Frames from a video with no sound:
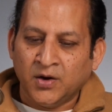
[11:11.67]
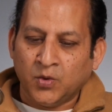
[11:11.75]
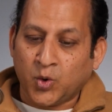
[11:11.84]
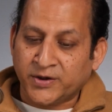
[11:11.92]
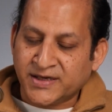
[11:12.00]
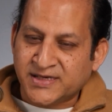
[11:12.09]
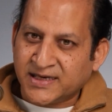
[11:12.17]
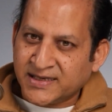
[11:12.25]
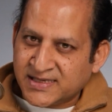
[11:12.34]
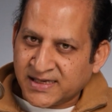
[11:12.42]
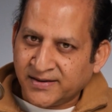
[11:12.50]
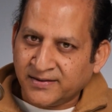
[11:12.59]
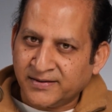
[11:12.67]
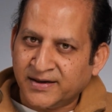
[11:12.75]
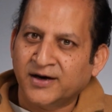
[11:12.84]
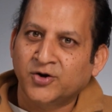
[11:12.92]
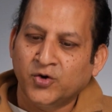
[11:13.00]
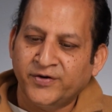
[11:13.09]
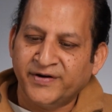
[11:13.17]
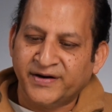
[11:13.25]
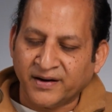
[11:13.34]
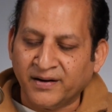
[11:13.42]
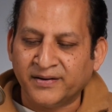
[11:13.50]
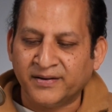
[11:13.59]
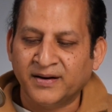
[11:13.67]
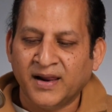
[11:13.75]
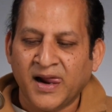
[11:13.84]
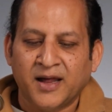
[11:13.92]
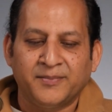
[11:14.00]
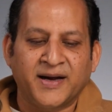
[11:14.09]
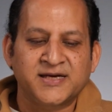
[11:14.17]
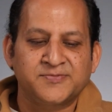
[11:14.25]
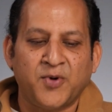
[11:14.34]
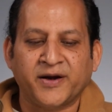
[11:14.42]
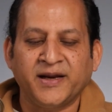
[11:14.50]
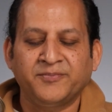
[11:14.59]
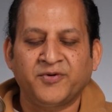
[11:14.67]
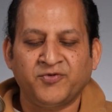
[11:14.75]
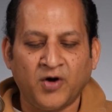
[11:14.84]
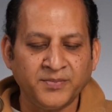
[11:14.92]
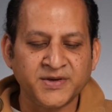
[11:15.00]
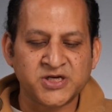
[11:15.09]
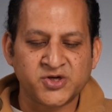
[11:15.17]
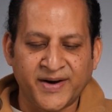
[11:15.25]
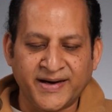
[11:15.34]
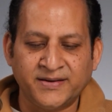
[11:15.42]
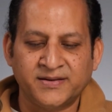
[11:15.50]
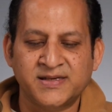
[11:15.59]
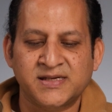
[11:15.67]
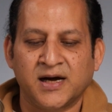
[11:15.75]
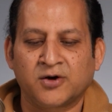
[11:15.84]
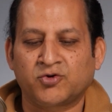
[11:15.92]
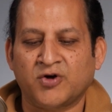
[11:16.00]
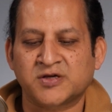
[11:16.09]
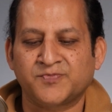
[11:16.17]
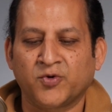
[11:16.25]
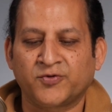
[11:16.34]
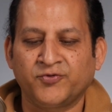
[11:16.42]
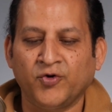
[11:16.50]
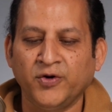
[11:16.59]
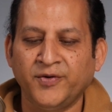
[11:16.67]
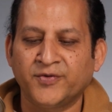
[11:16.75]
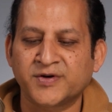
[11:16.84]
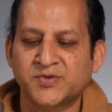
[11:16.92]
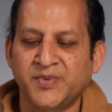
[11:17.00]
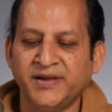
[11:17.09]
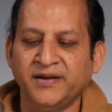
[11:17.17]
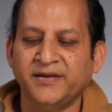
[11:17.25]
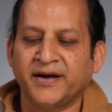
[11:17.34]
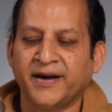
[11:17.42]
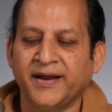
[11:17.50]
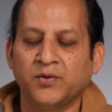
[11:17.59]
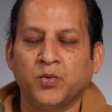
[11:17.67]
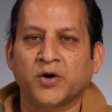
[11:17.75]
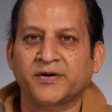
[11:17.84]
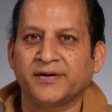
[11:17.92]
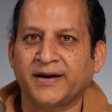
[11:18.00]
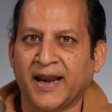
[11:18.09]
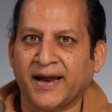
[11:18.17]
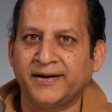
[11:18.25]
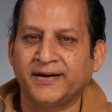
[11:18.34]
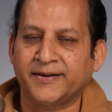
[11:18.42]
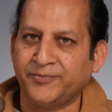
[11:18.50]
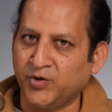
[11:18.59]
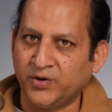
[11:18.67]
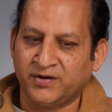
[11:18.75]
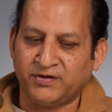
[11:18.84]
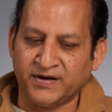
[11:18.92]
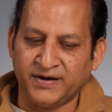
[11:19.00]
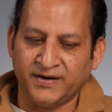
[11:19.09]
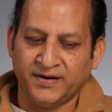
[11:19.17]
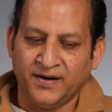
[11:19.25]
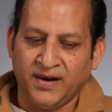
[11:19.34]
what is considered a good return, by spotting performance trends across portfolios within the Clearwater client community.